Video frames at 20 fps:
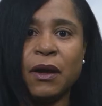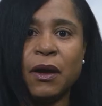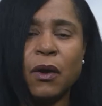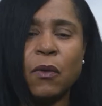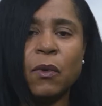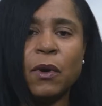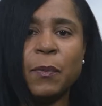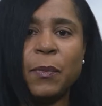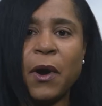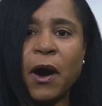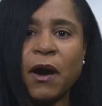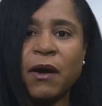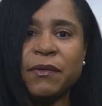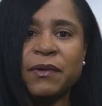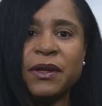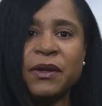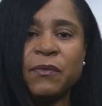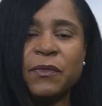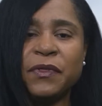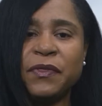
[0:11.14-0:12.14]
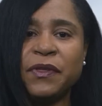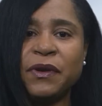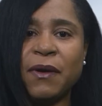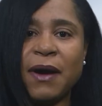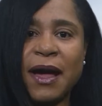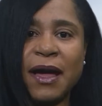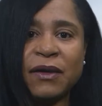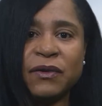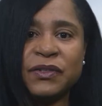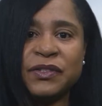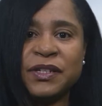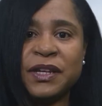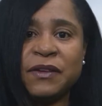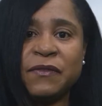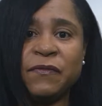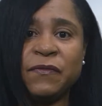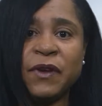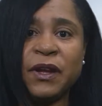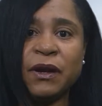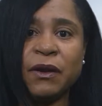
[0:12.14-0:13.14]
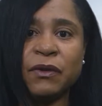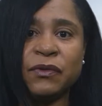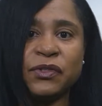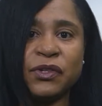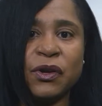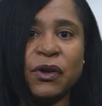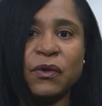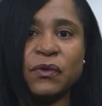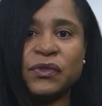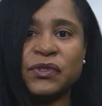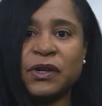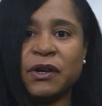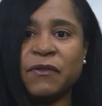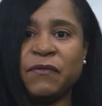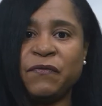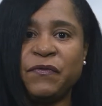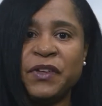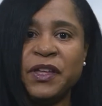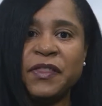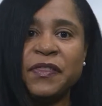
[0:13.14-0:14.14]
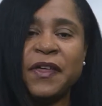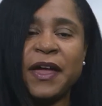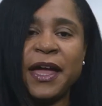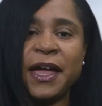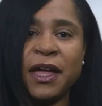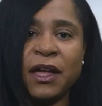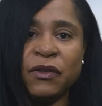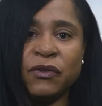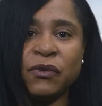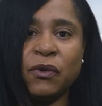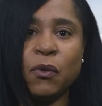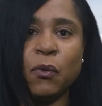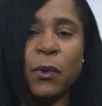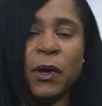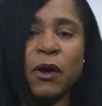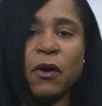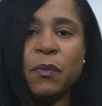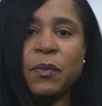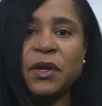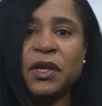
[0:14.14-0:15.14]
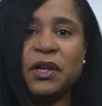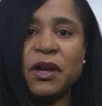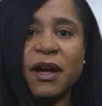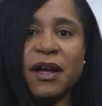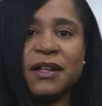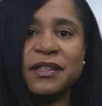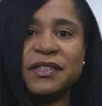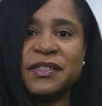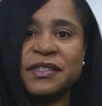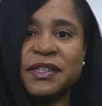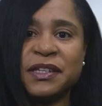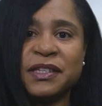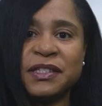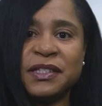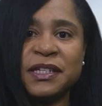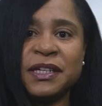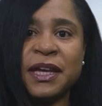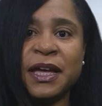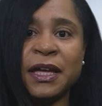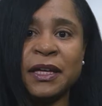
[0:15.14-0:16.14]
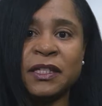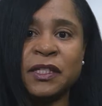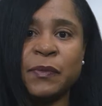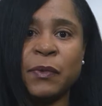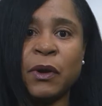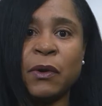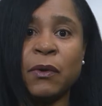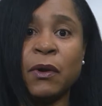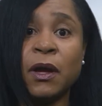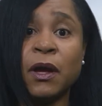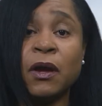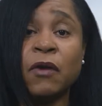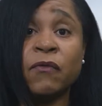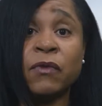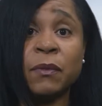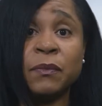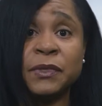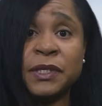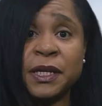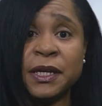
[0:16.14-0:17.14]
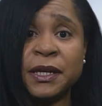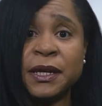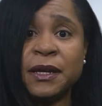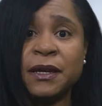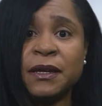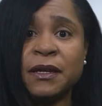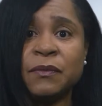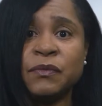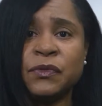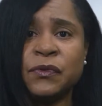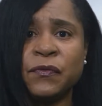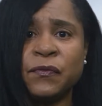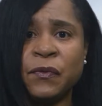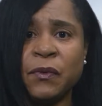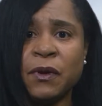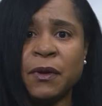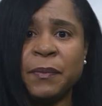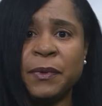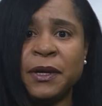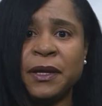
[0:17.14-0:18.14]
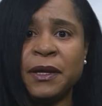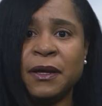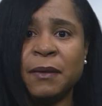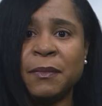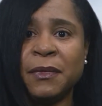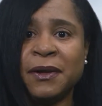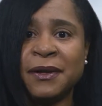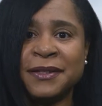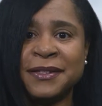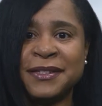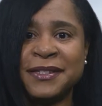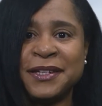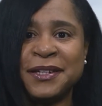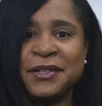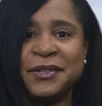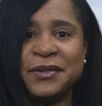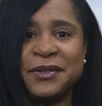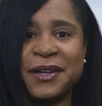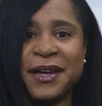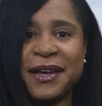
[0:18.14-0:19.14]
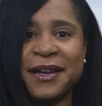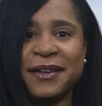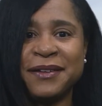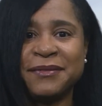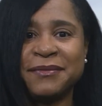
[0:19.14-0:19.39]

We're partnering with the Ohio State Fair to host our 5th annual Well Beyond 60 Expo from 10 a.m. to 4 p.m. on Senior Day.